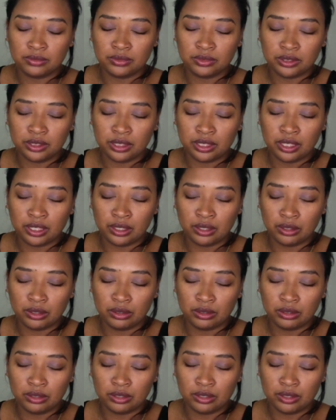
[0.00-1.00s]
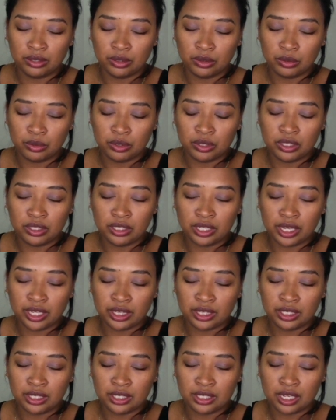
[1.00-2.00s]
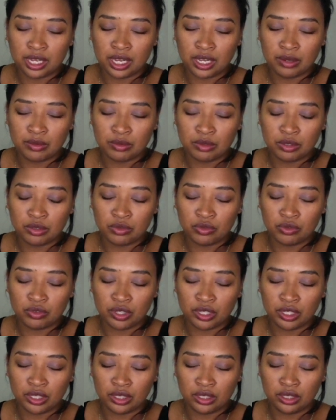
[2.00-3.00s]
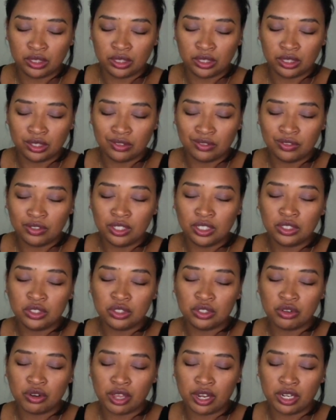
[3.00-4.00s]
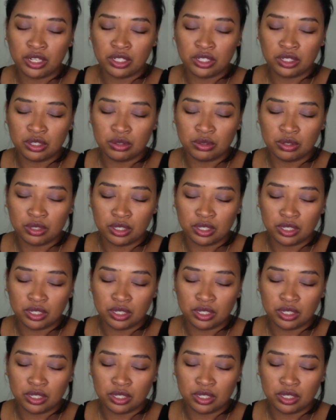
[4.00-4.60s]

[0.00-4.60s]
and out. We just take this time to feel into gratitude.